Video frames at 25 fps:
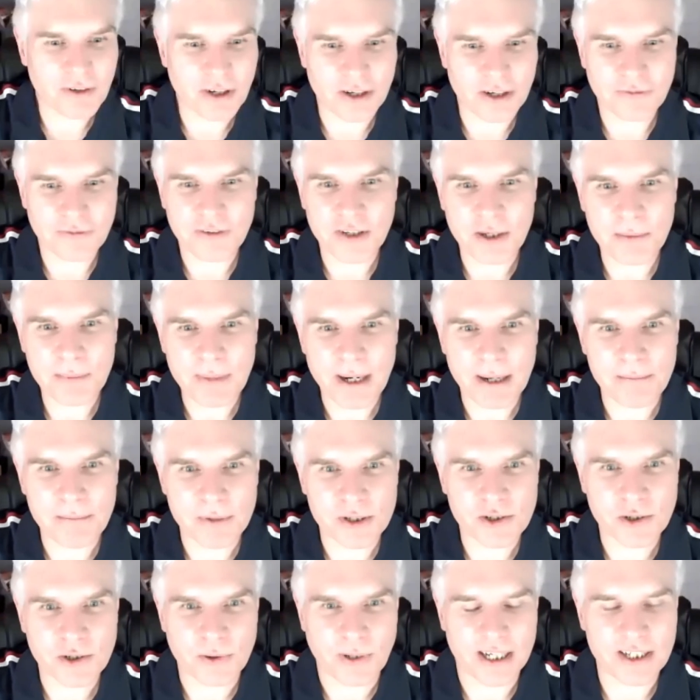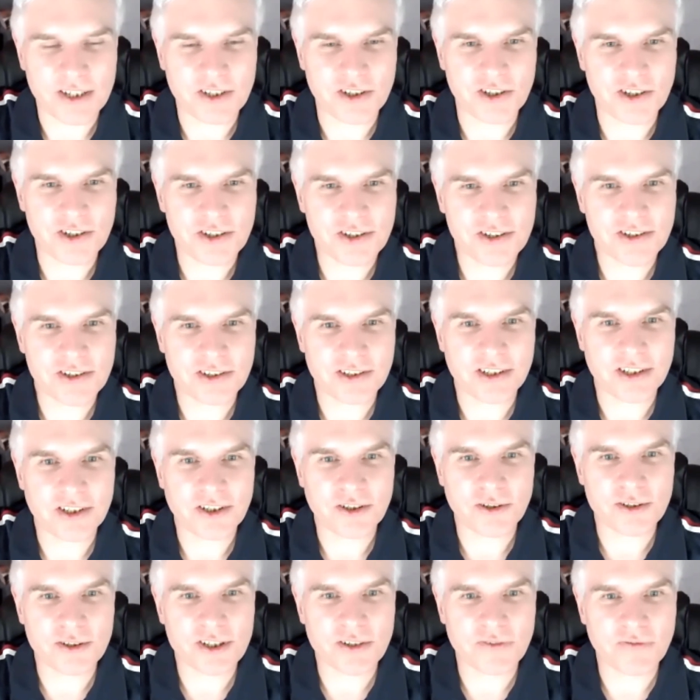got a few members' questions.
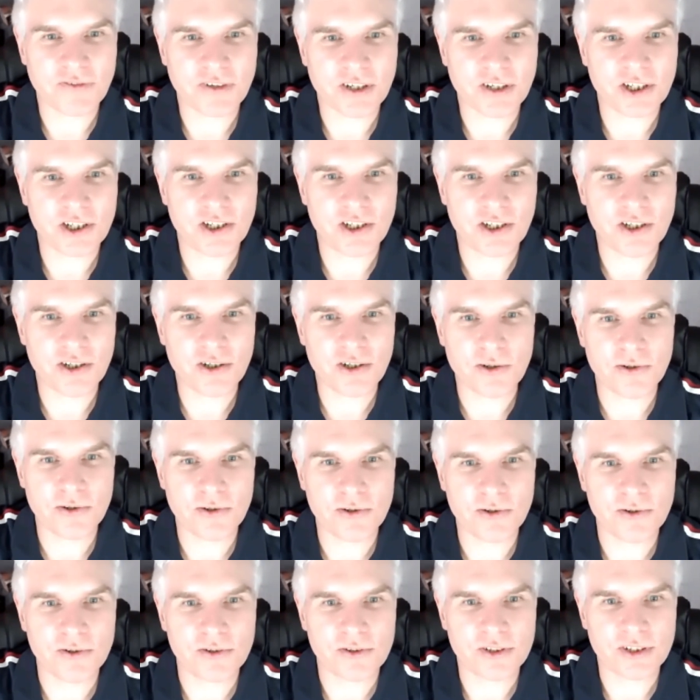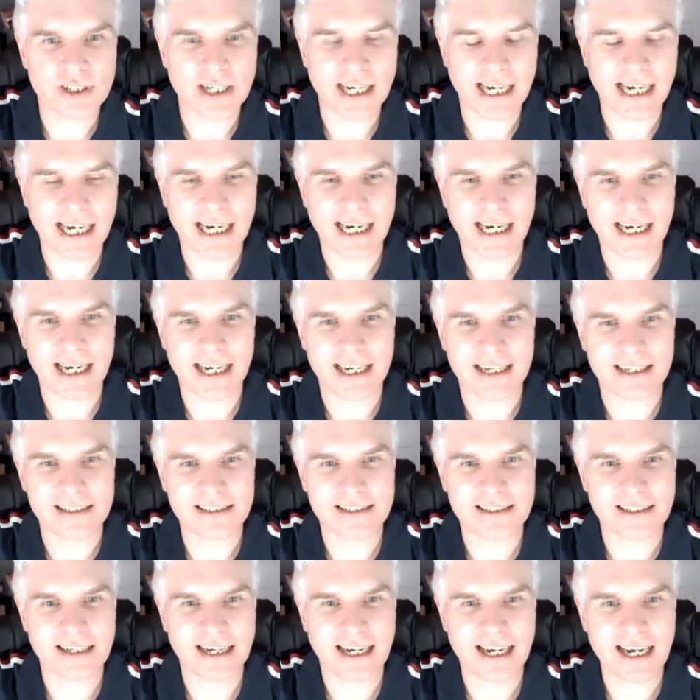Christopher Hughes
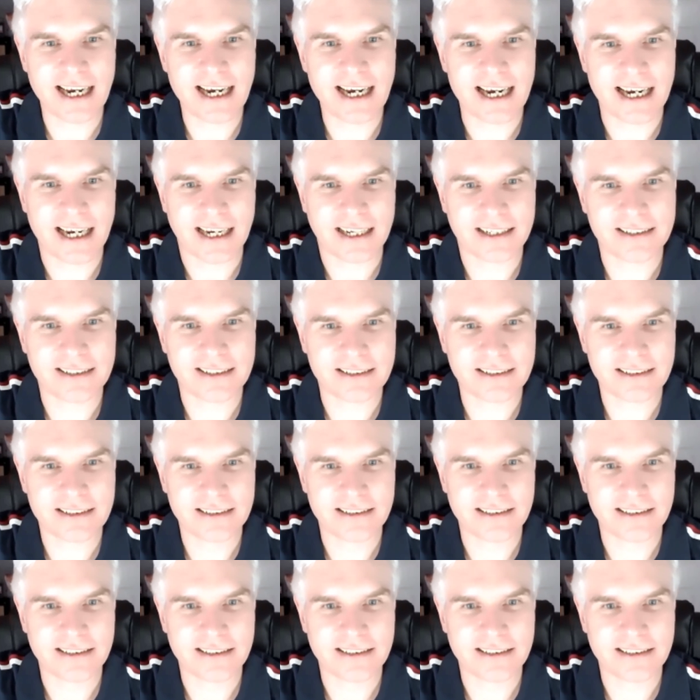has asked,